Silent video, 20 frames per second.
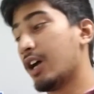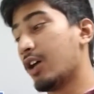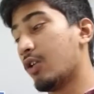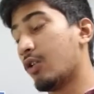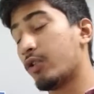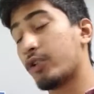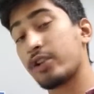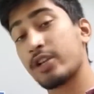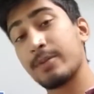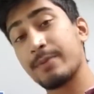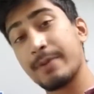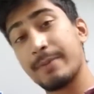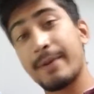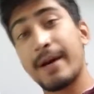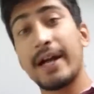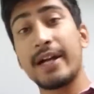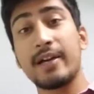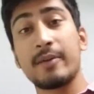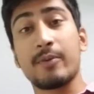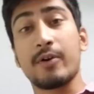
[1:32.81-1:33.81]
or it could be
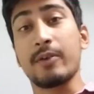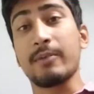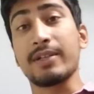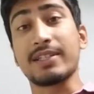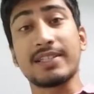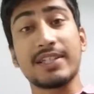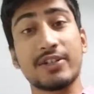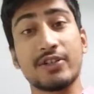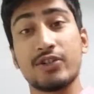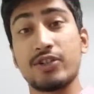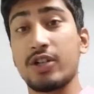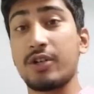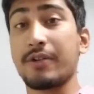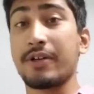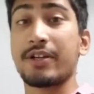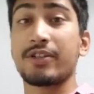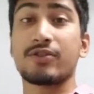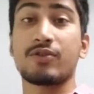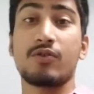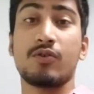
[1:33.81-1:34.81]
buyer appointments like
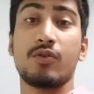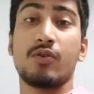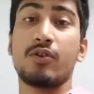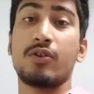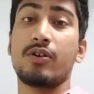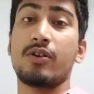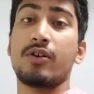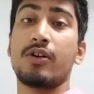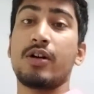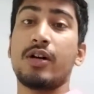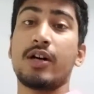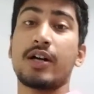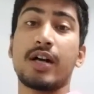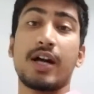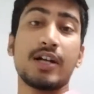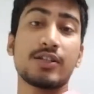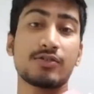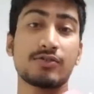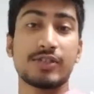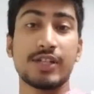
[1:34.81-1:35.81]
showings or
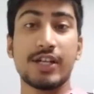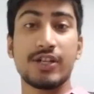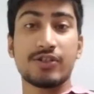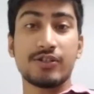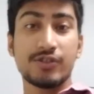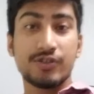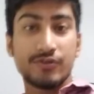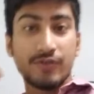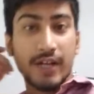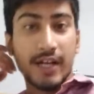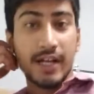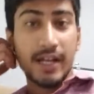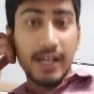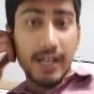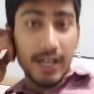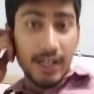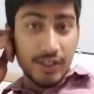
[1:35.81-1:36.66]
consultations, right?